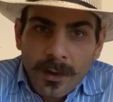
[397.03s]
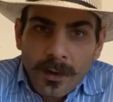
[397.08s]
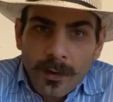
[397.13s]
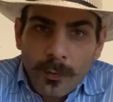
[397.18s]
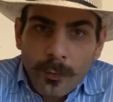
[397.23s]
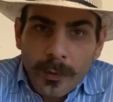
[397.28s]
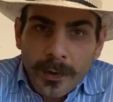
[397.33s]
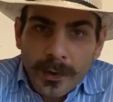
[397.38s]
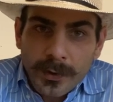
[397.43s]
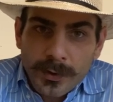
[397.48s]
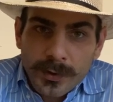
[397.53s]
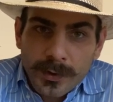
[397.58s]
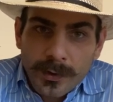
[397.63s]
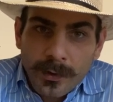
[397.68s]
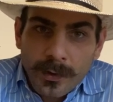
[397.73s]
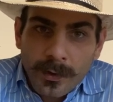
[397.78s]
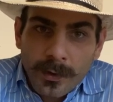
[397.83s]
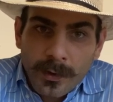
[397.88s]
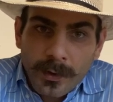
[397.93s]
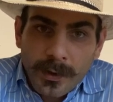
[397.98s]
which
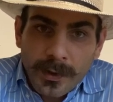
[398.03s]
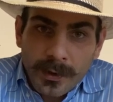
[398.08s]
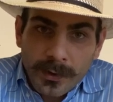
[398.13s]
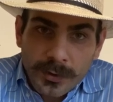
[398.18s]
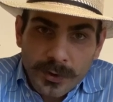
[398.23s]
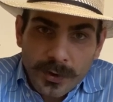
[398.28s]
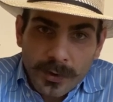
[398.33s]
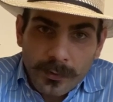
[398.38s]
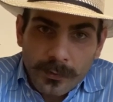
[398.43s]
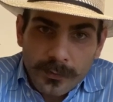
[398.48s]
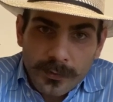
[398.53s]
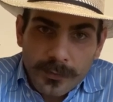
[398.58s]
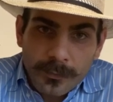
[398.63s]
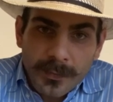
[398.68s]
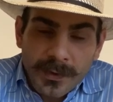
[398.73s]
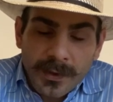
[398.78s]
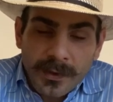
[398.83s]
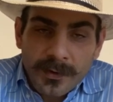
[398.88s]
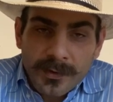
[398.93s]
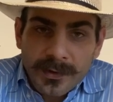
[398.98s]
it shows,
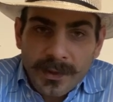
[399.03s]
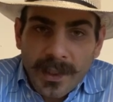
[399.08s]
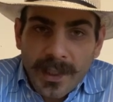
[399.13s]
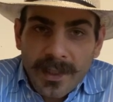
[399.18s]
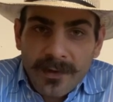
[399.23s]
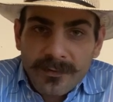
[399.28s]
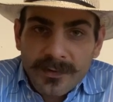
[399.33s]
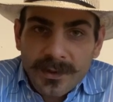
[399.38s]
because I have